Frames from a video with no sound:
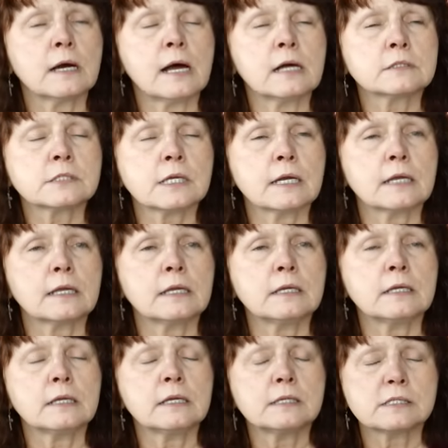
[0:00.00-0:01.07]
I'll say he,
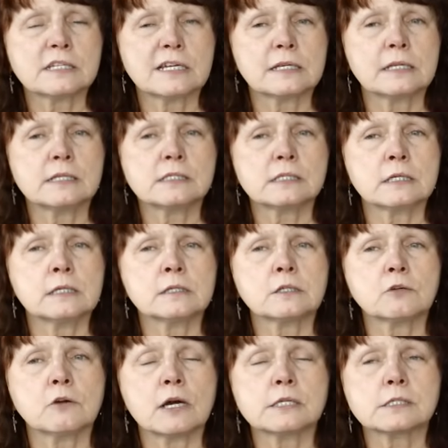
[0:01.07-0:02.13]
he said he's in
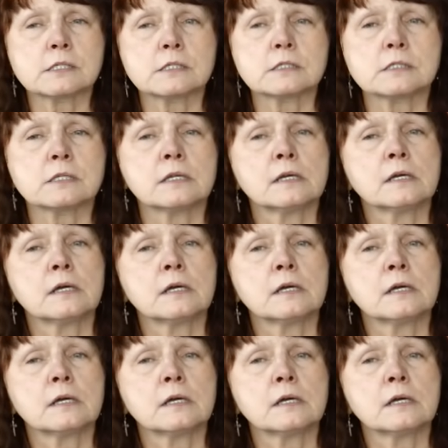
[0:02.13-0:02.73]
crisis.